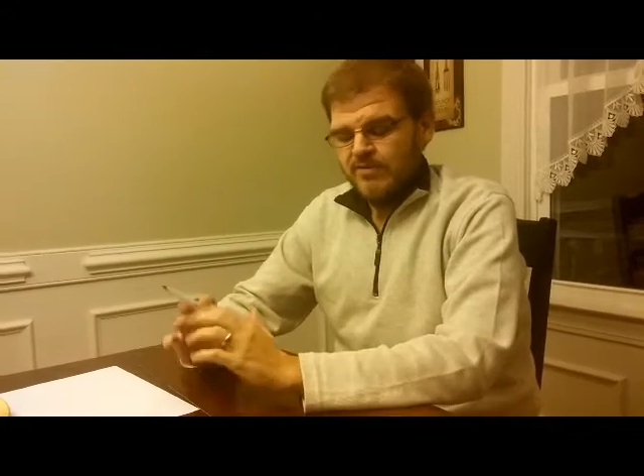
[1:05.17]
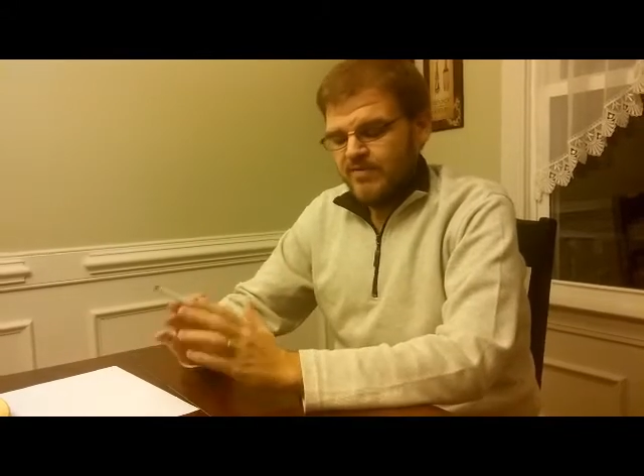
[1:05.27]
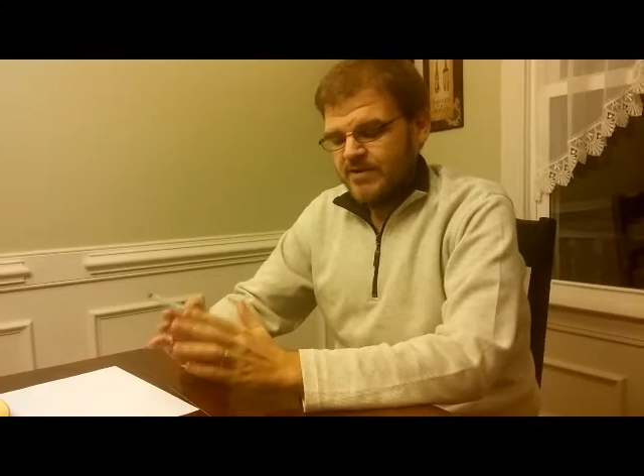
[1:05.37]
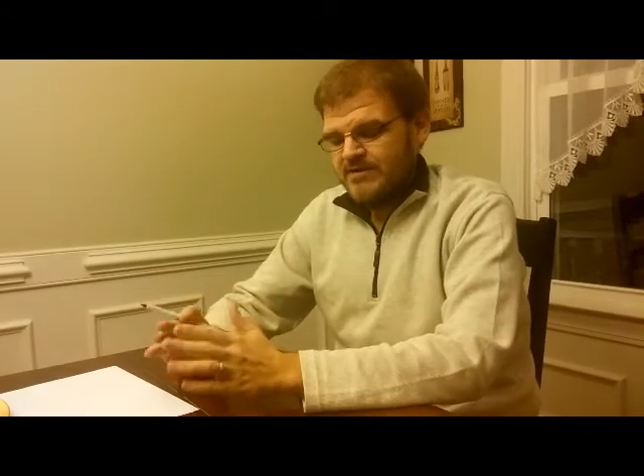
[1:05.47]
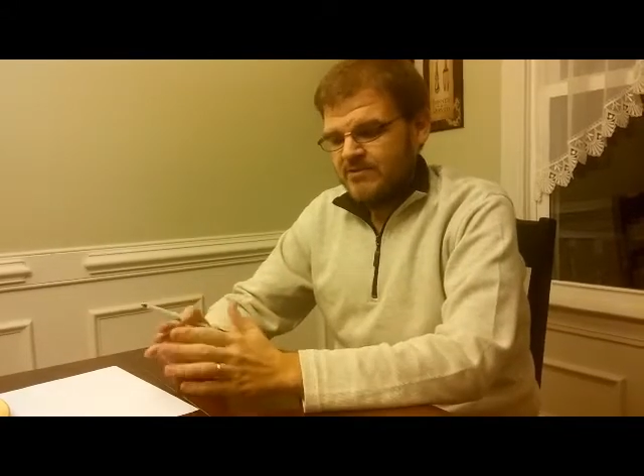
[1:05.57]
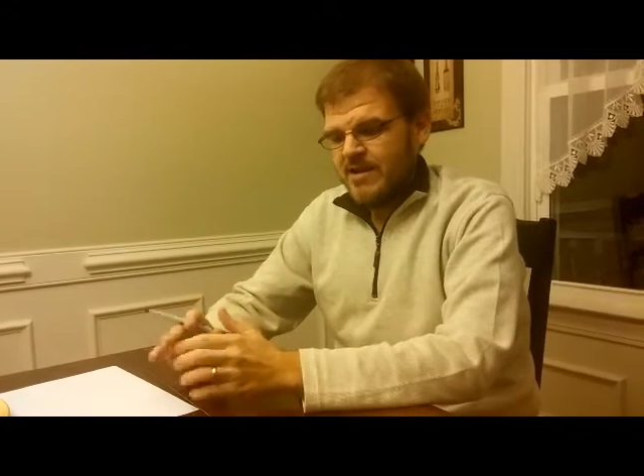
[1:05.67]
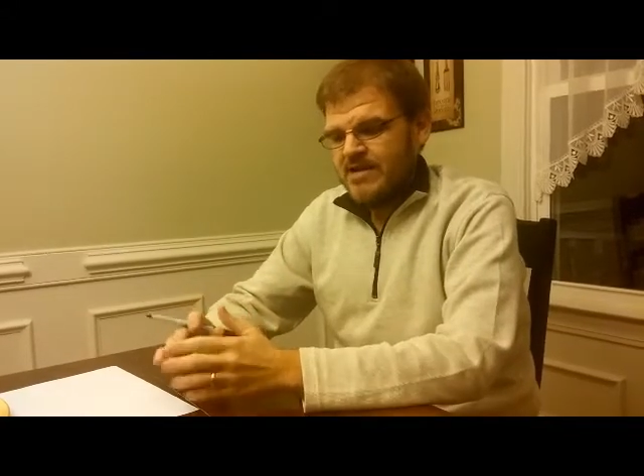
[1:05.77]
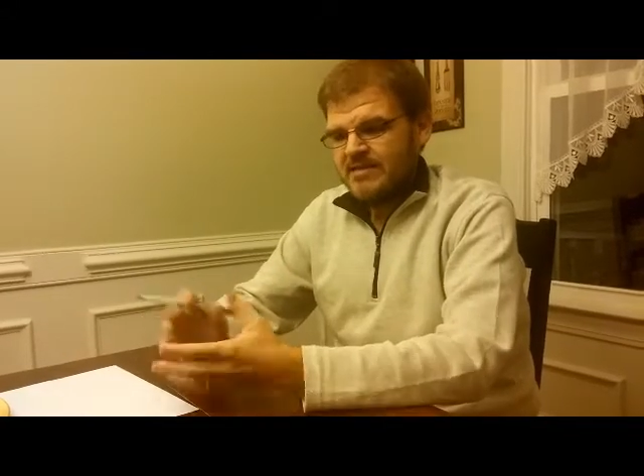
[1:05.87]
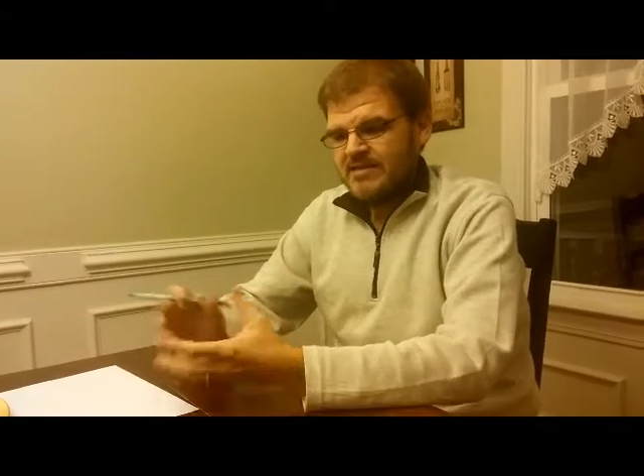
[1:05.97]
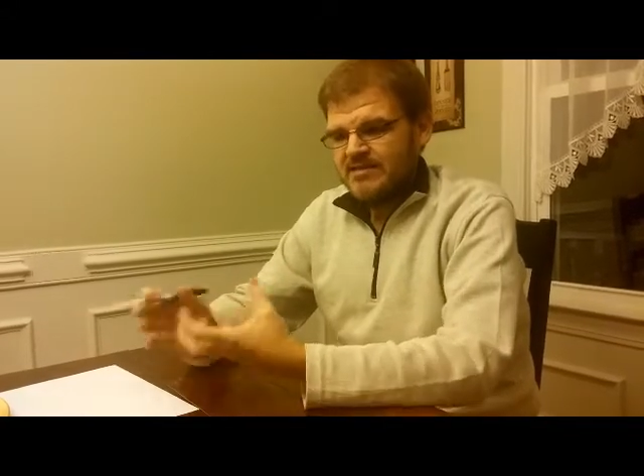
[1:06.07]
Freezing
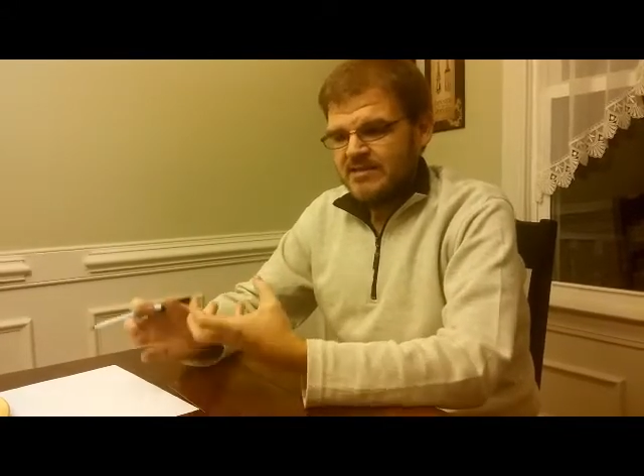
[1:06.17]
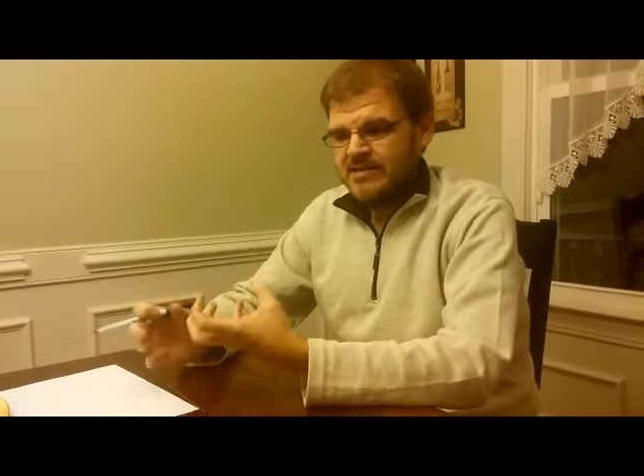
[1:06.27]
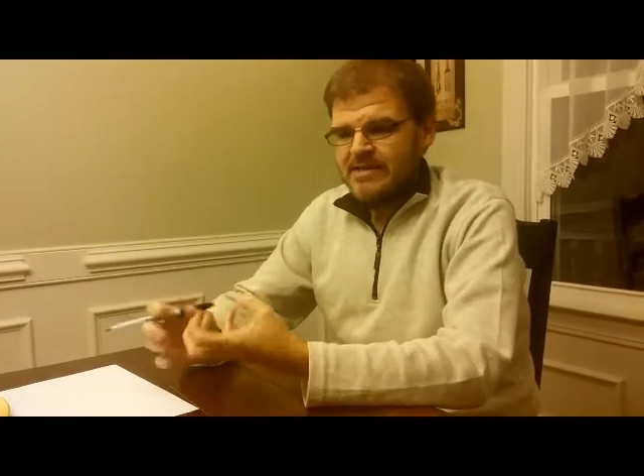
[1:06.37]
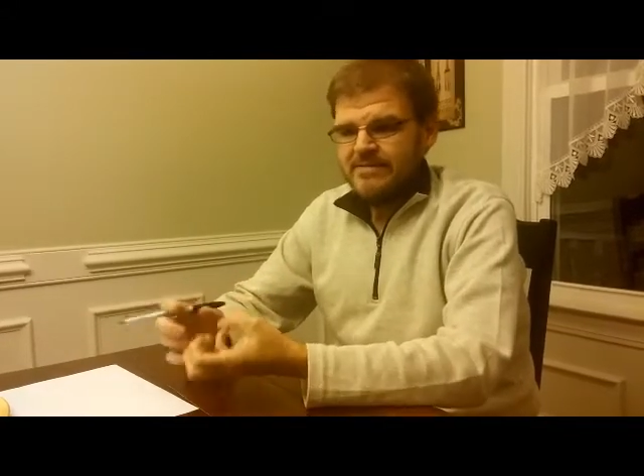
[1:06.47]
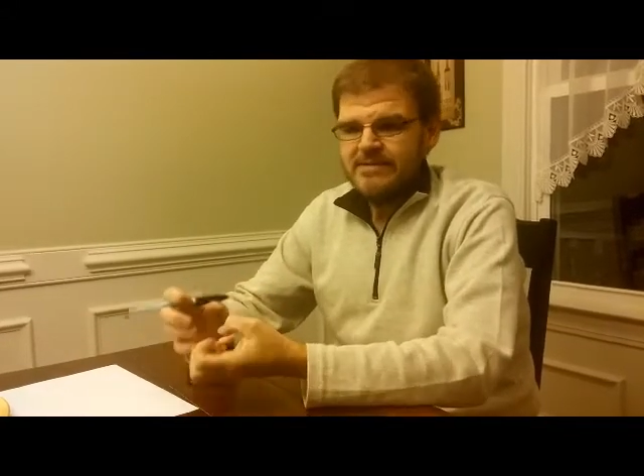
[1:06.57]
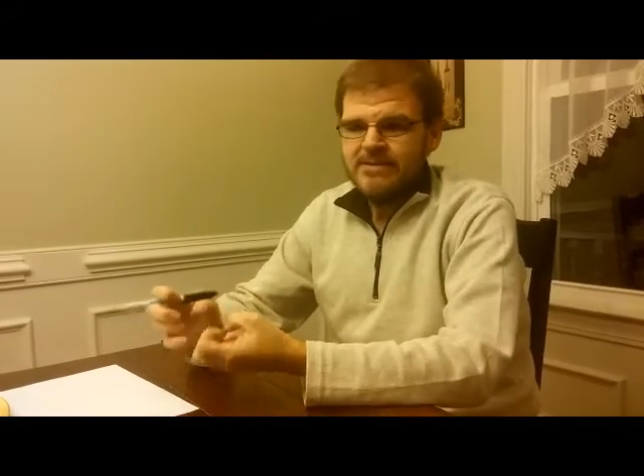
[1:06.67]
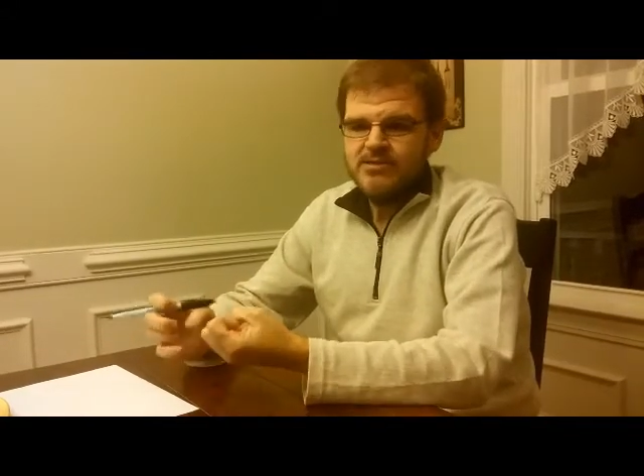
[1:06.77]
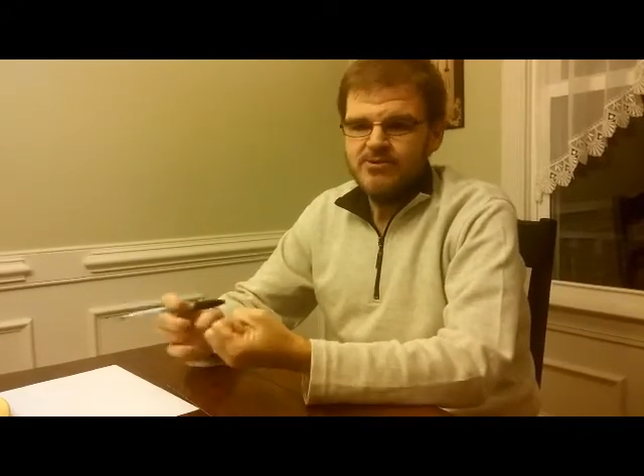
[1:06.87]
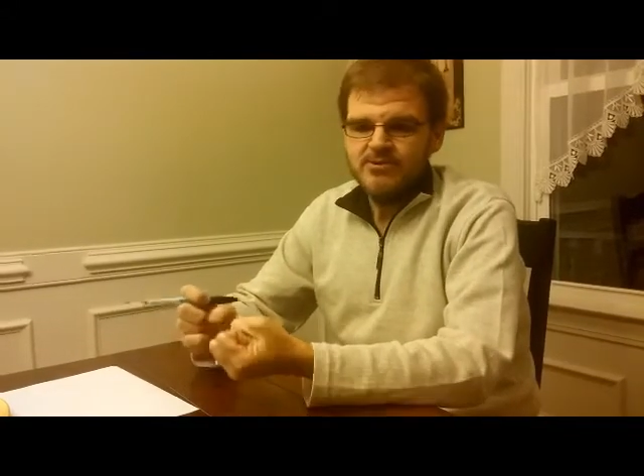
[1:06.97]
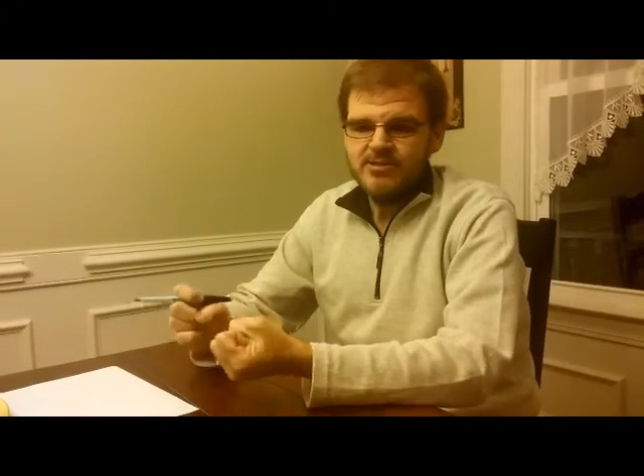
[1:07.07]
rain and sleet,
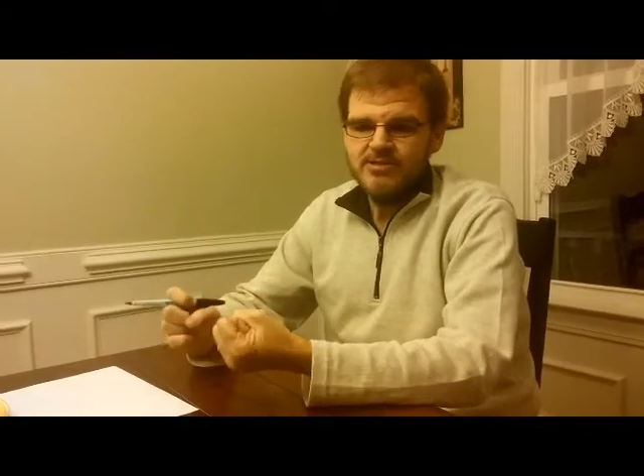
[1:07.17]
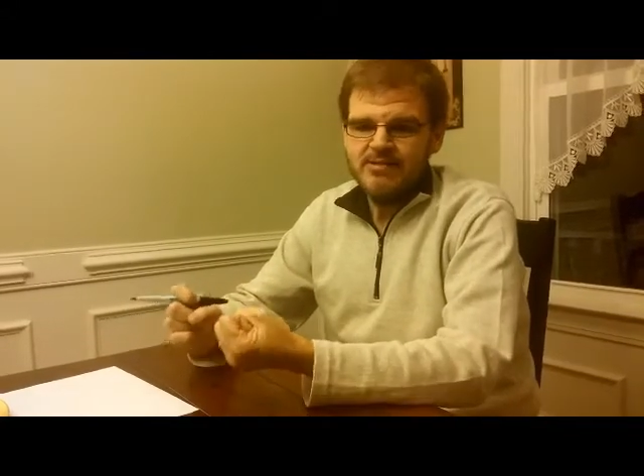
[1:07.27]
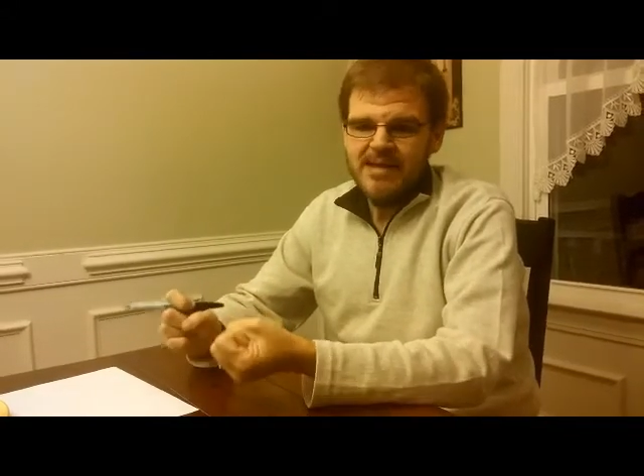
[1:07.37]
the